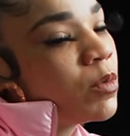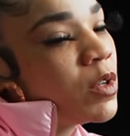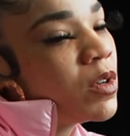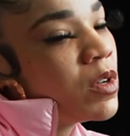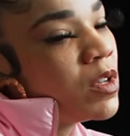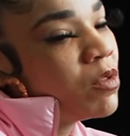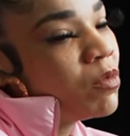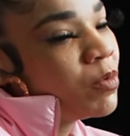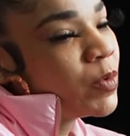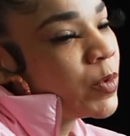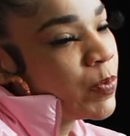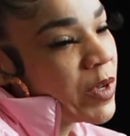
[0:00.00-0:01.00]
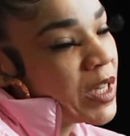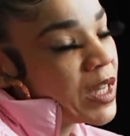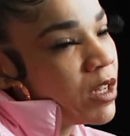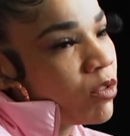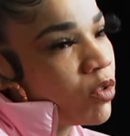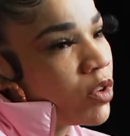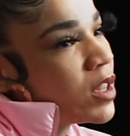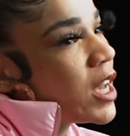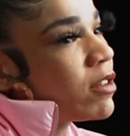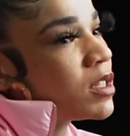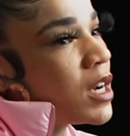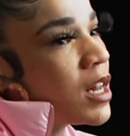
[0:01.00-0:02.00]
You you spend three
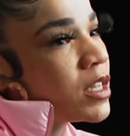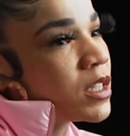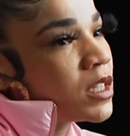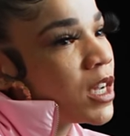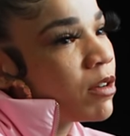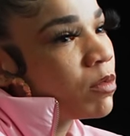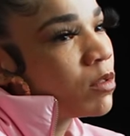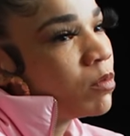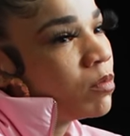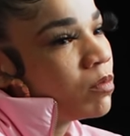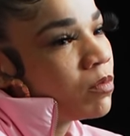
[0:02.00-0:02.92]
thousand dollars inside a room